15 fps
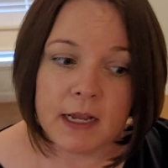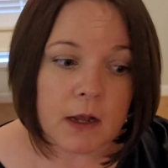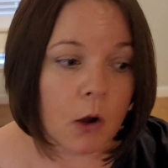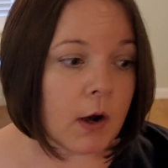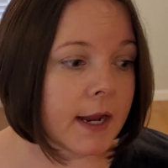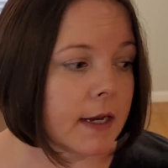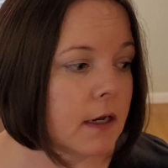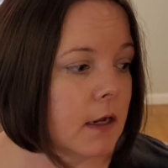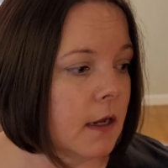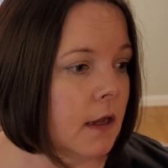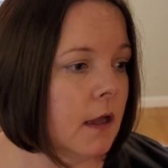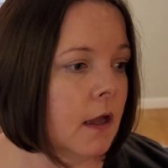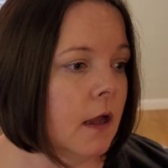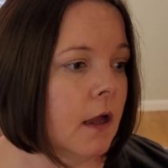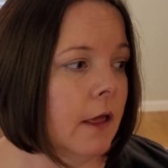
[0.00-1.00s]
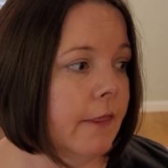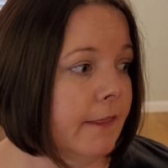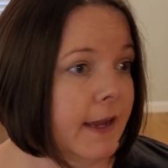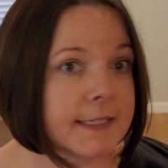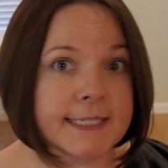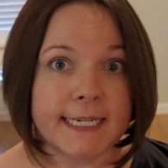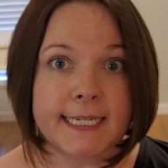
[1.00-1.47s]
All right,
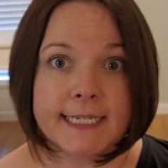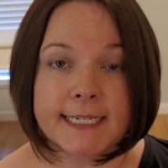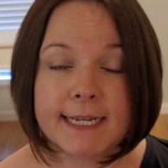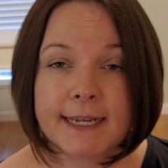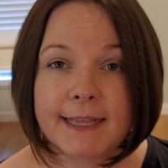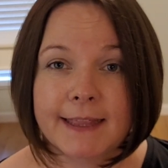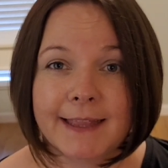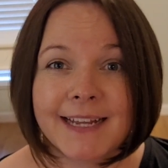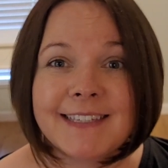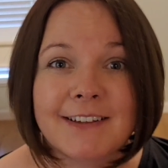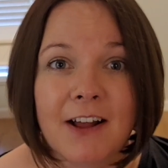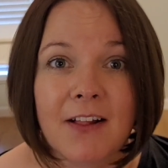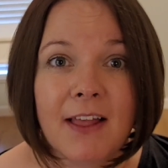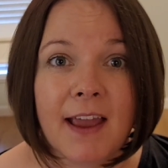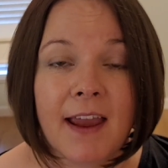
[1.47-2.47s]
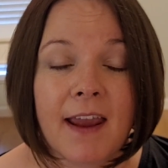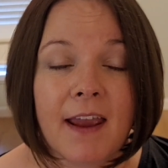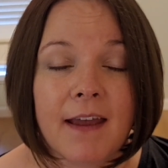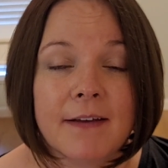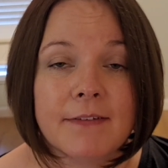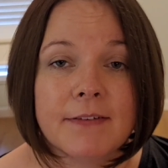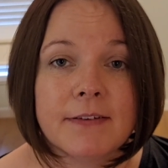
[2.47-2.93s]
that's it. That's all I have.